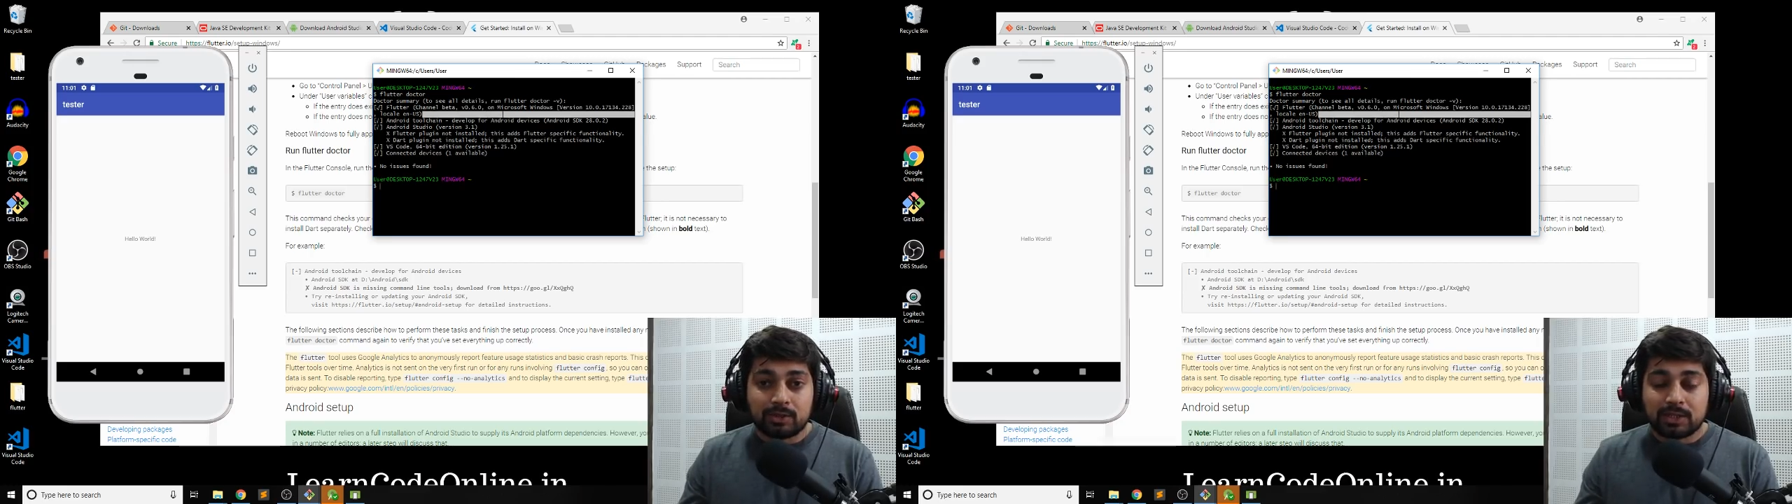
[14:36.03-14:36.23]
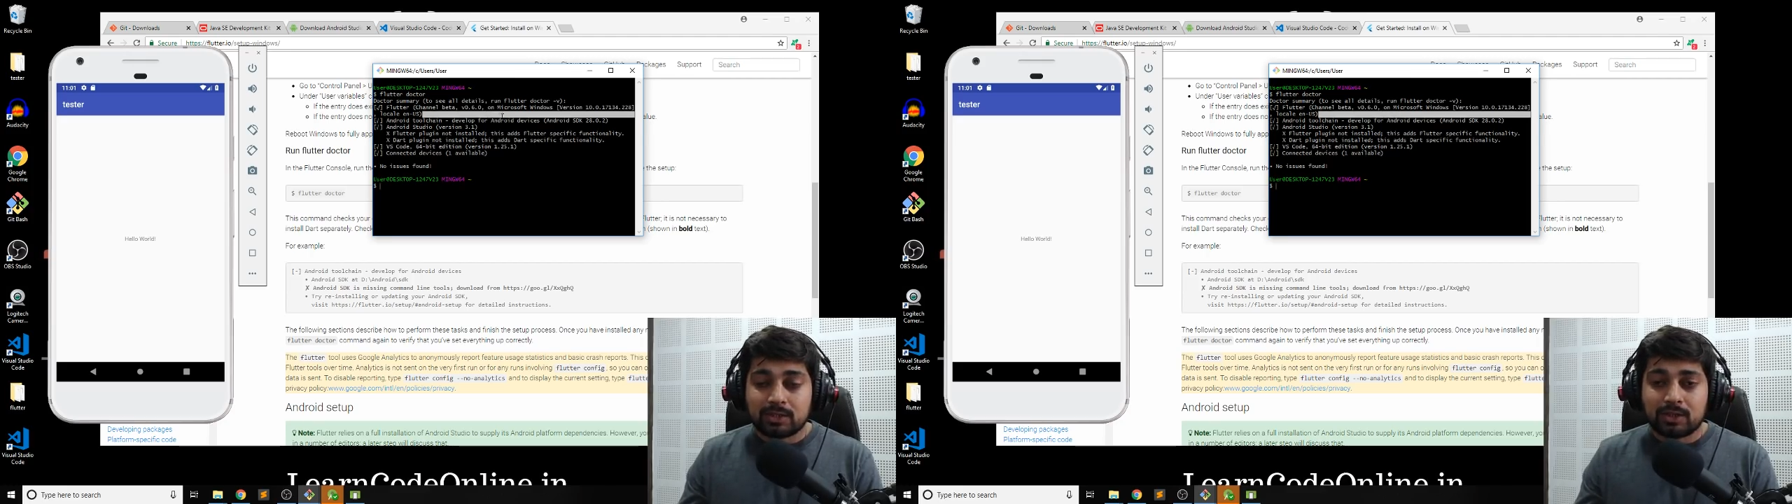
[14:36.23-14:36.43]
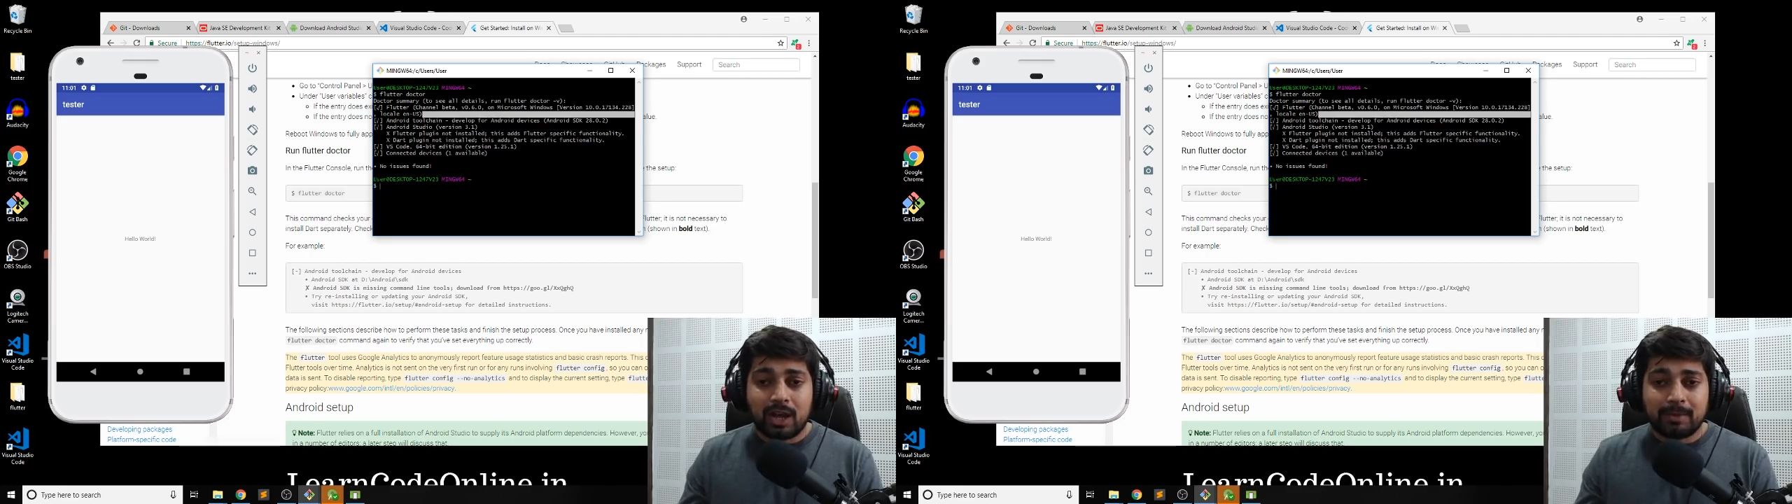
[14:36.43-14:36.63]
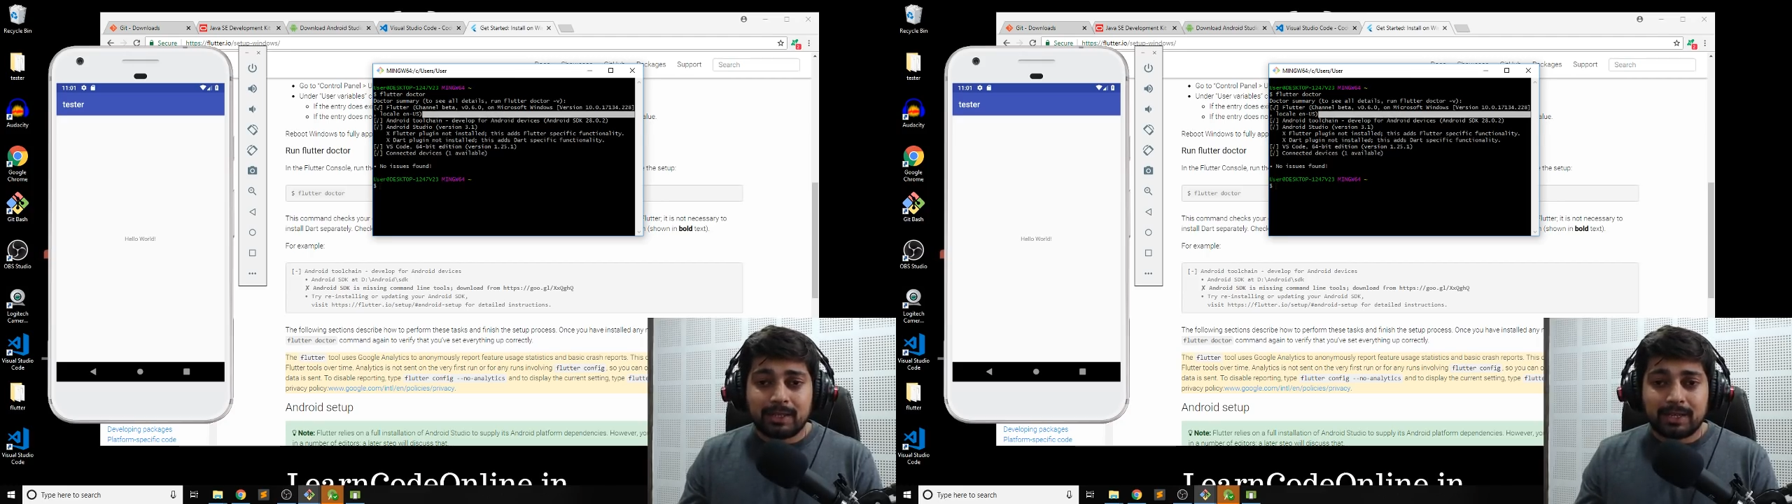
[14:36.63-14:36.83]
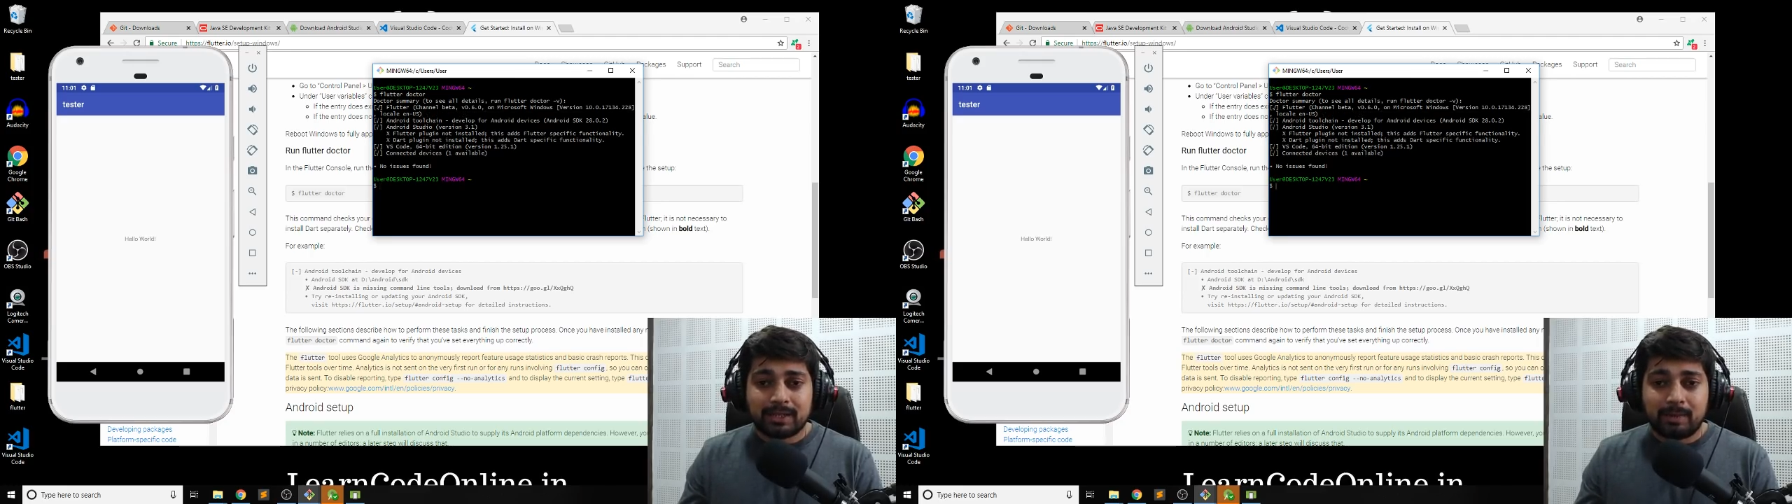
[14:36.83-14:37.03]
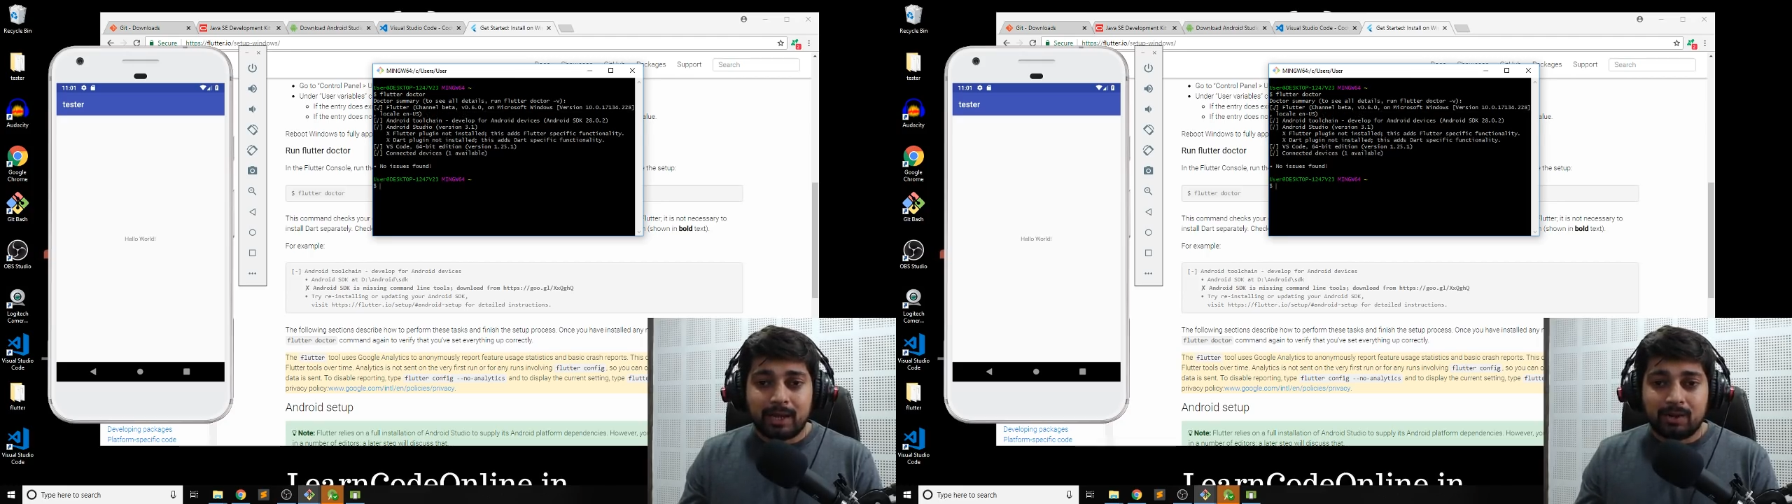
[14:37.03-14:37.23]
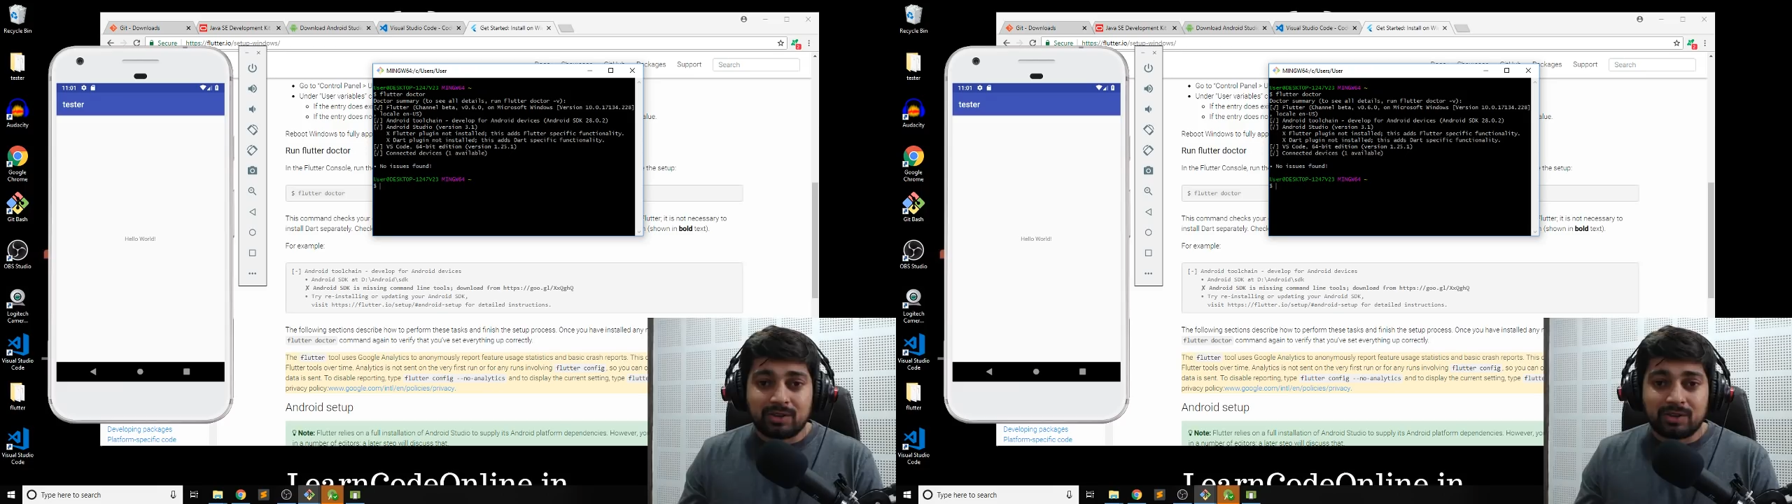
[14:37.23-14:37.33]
So just copy that command